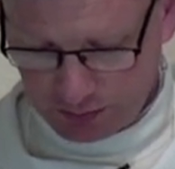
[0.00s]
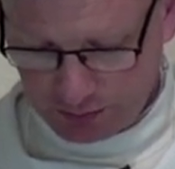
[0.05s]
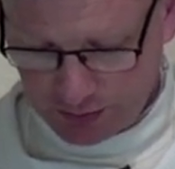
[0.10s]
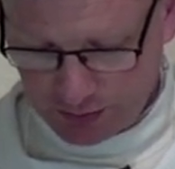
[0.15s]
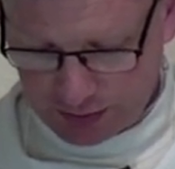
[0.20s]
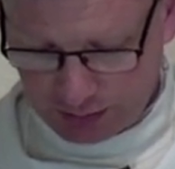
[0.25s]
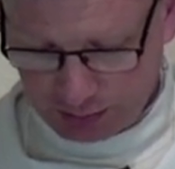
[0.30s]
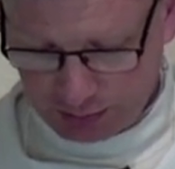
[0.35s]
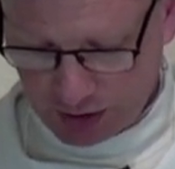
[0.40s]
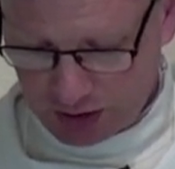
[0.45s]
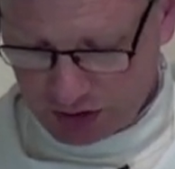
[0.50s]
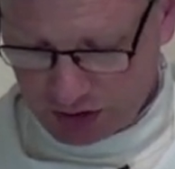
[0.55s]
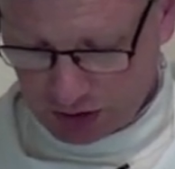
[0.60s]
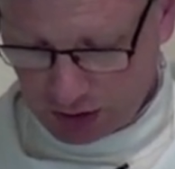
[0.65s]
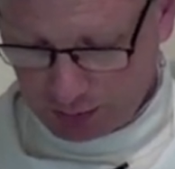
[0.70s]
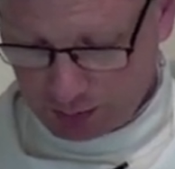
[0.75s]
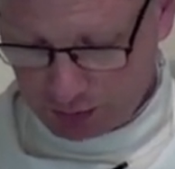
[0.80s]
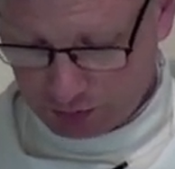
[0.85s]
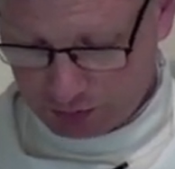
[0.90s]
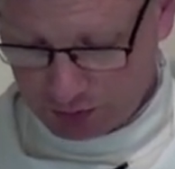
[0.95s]
As a branch cannot
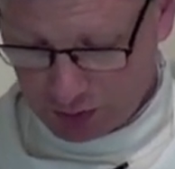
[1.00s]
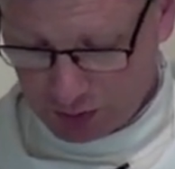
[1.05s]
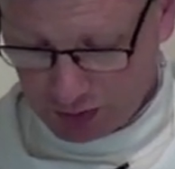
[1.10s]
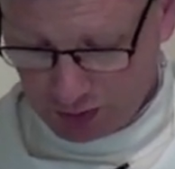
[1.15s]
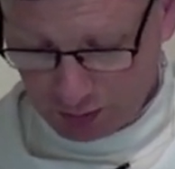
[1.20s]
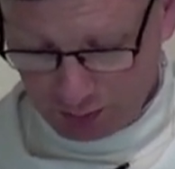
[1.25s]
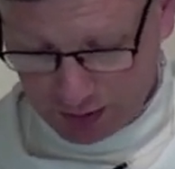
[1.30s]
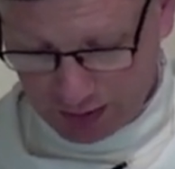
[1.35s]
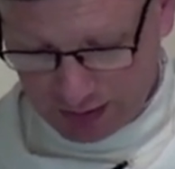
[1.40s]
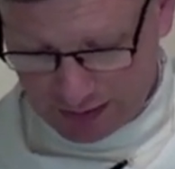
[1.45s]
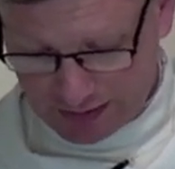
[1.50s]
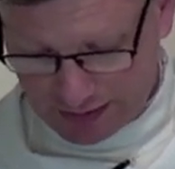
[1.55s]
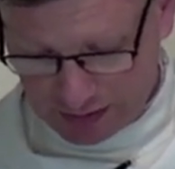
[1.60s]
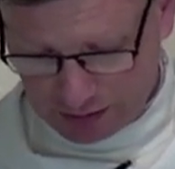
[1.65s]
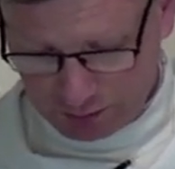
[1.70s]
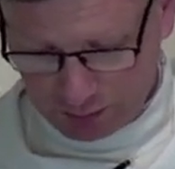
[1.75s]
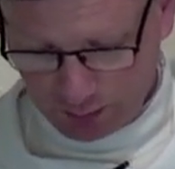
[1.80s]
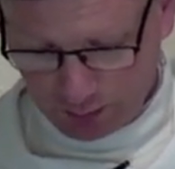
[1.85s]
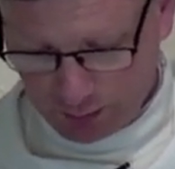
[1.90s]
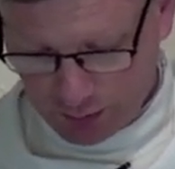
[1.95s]
bear fruit all by itself,
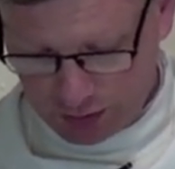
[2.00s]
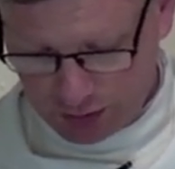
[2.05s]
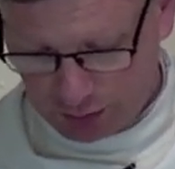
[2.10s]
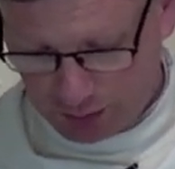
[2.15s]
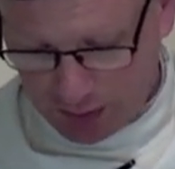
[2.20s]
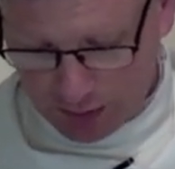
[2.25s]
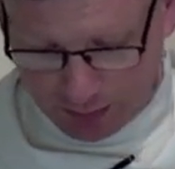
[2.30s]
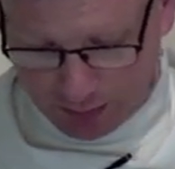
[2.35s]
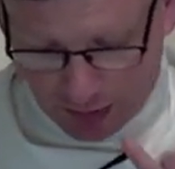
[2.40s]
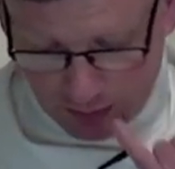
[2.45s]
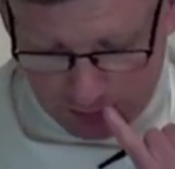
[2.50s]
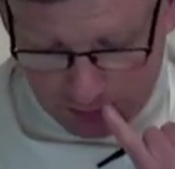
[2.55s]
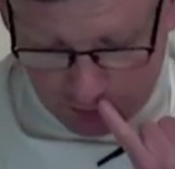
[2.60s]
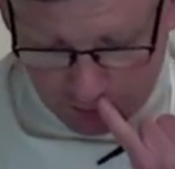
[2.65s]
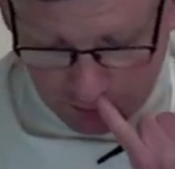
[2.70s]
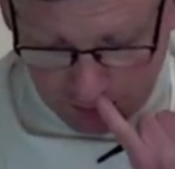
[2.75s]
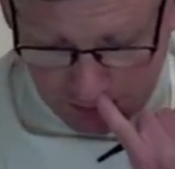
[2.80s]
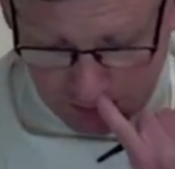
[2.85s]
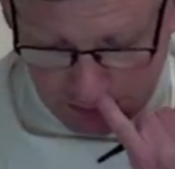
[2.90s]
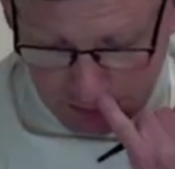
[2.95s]
it must remain part of the
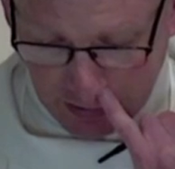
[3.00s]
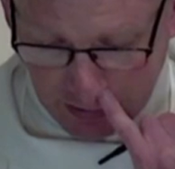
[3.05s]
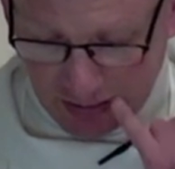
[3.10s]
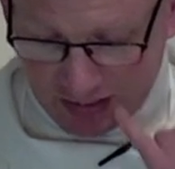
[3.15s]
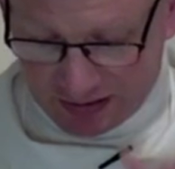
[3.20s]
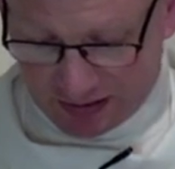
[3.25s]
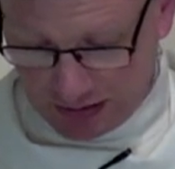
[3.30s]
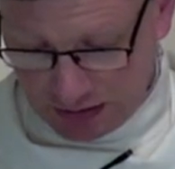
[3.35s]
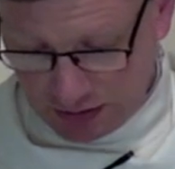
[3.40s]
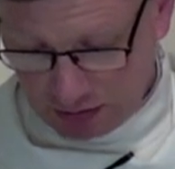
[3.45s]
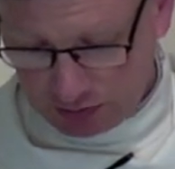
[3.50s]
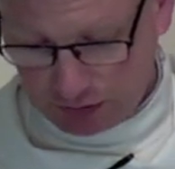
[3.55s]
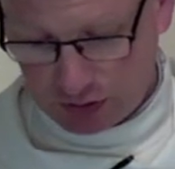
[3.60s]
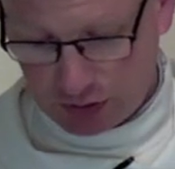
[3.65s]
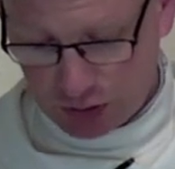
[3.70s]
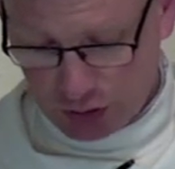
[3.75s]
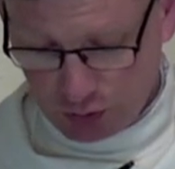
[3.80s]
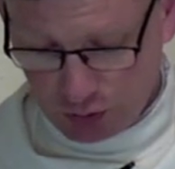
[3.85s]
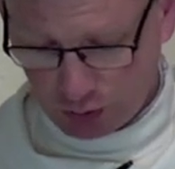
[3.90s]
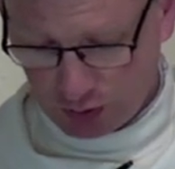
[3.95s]
vine. Neither can
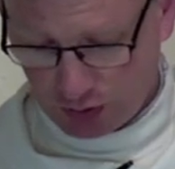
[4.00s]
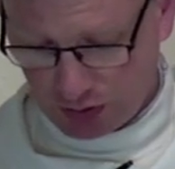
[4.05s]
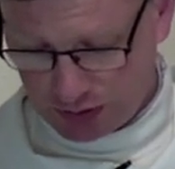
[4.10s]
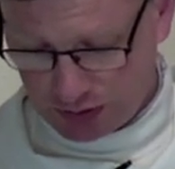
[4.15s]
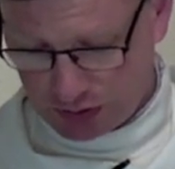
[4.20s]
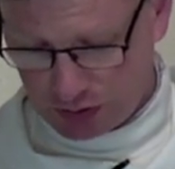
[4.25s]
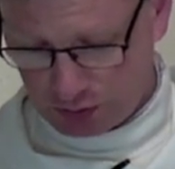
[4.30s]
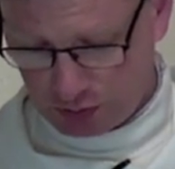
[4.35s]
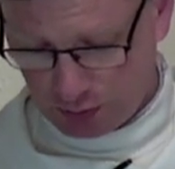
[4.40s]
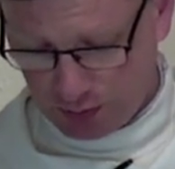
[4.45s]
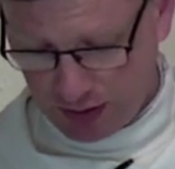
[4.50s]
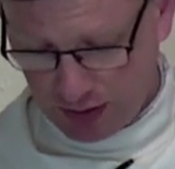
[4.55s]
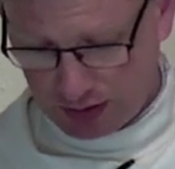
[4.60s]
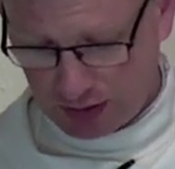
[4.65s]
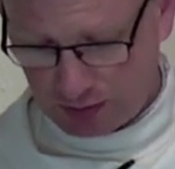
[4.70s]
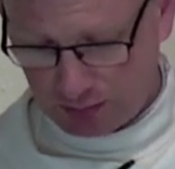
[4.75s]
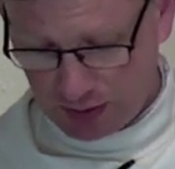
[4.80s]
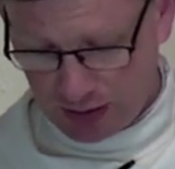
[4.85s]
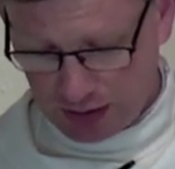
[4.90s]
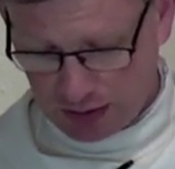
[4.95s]
you unless you remain
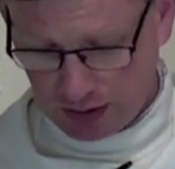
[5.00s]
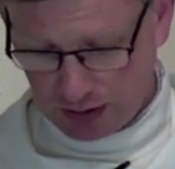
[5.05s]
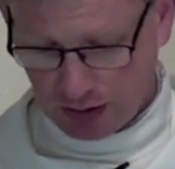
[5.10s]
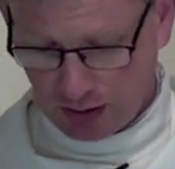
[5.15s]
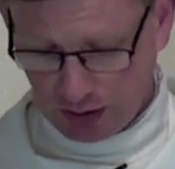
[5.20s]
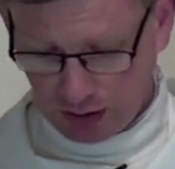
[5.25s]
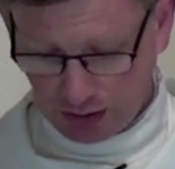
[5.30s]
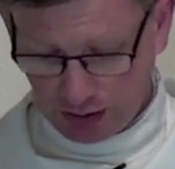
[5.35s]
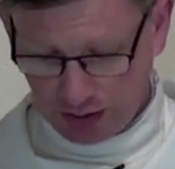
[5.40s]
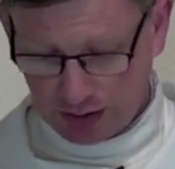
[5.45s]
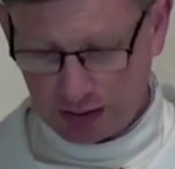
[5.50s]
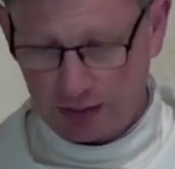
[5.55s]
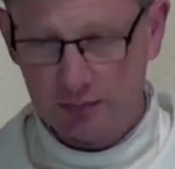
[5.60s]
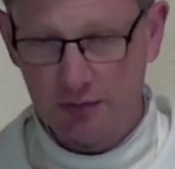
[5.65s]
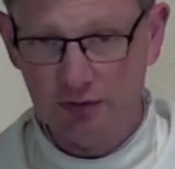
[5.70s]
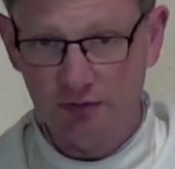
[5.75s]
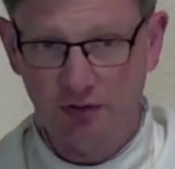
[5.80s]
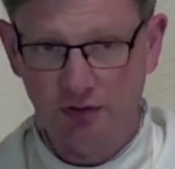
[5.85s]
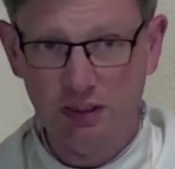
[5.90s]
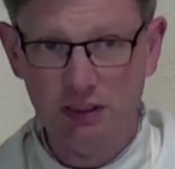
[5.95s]
in me. I am the
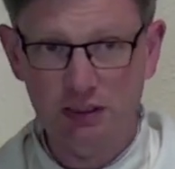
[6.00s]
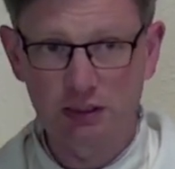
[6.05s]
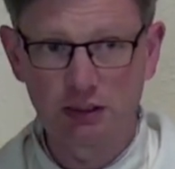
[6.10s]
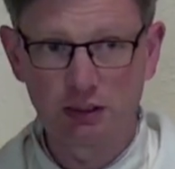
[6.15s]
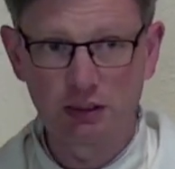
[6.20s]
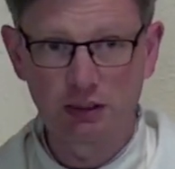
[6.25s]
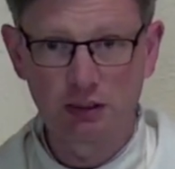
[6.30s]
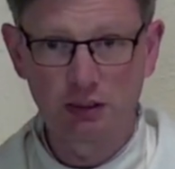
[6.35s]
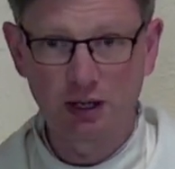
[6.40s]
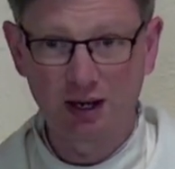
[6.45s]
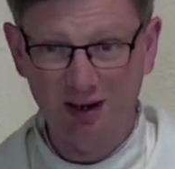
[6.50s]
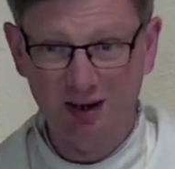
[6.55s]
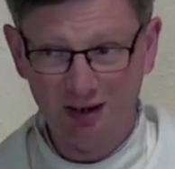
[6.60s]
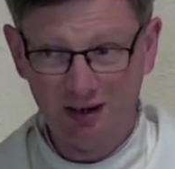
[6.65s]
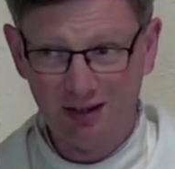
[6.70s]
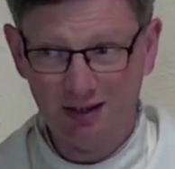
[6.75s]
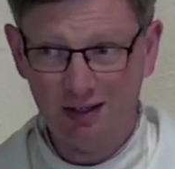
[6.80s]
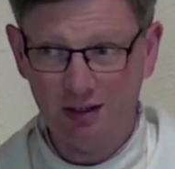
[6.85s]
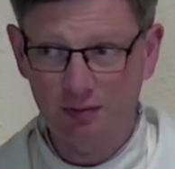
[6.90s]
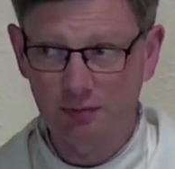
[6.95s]
vine.
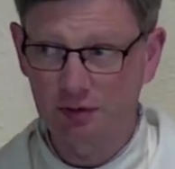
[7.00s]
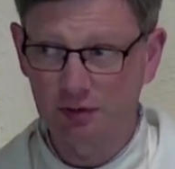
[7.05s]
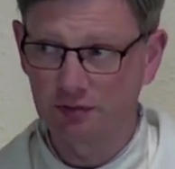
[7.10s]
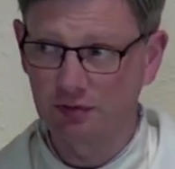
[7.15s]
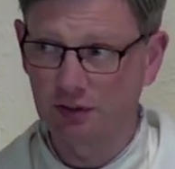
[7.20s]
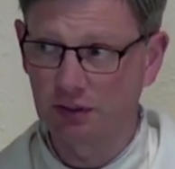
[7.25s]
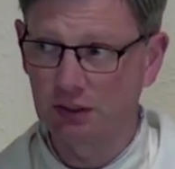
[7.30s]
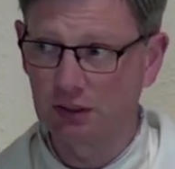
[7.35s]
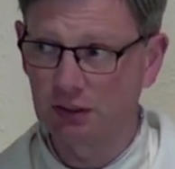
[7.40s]
I am the vine.